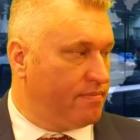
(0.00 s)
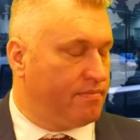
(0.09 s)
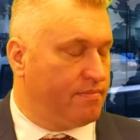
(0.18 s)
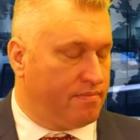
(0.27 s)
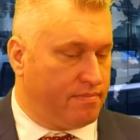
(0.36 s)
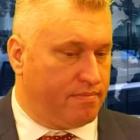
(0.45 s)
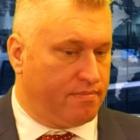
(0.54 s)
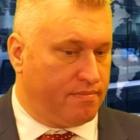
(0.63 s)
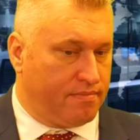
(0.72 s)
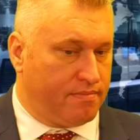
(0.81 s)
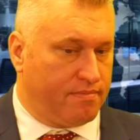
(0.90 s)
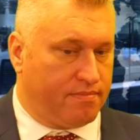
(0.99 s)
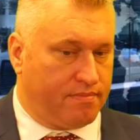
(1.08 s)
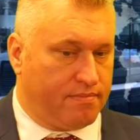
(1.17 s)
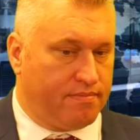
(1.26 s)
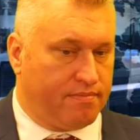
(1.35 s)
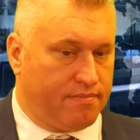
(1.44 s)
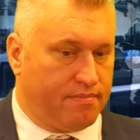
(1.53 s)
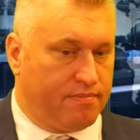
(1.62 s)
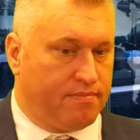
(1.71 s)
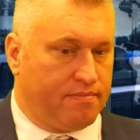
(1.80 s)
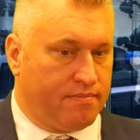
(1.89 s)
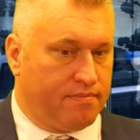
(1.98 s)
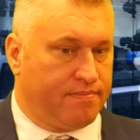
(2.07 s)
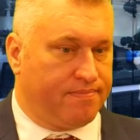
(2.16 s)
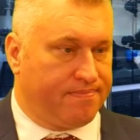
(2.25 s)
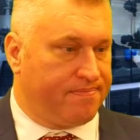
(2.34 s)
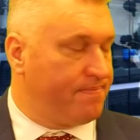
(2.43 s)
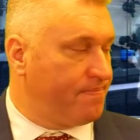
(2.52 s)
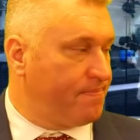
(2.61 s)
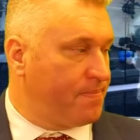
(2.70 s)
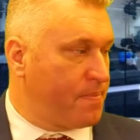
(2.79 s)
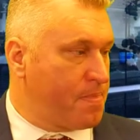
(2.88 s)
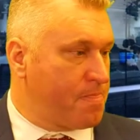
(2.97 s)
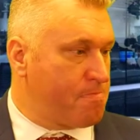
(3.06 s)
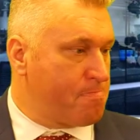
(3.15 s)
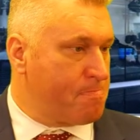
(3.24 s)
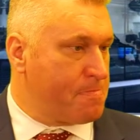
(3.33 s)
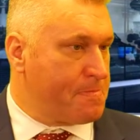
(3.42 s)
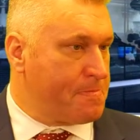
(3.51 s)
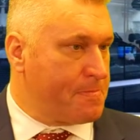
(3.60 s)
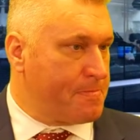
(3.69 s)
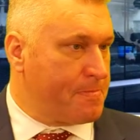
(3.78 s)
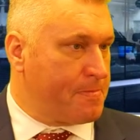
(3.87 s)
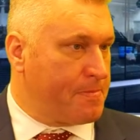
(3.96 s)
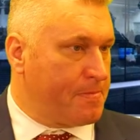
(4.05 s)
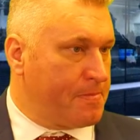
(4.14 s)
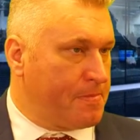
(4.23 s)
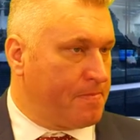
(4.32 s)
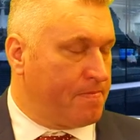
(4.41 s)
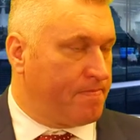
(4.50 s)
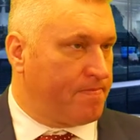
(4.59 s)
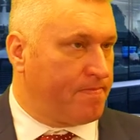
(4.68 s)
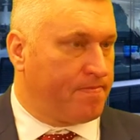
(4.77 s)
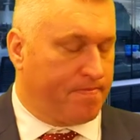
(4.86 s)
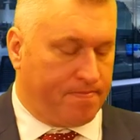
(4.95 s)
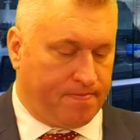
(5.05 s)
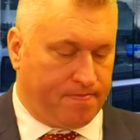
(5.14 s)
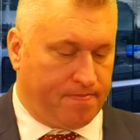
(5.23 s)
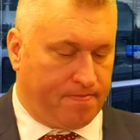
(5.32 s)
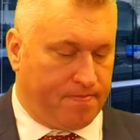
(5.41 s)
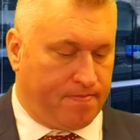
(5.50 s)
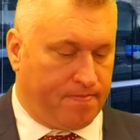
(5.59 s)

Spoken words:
This person isn't speaking.